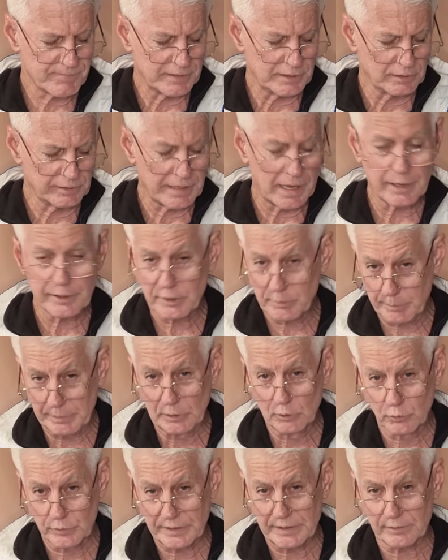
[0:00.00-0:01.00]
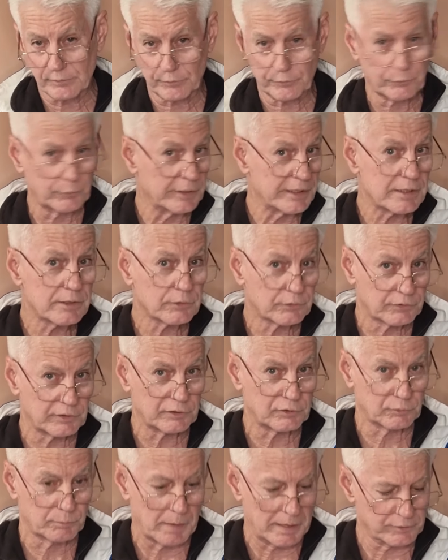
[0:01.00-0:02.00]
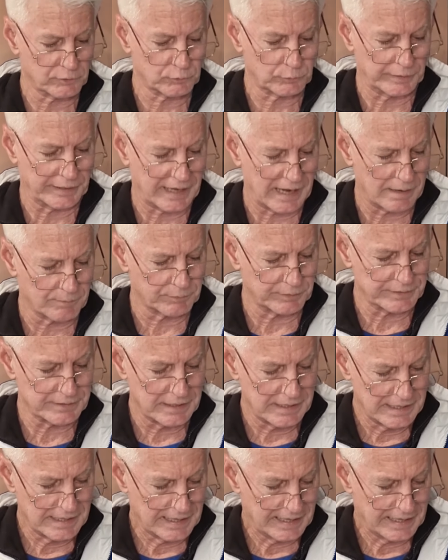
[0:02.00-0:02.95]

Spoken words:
you're going to be looking at 3 to 6 months recovery,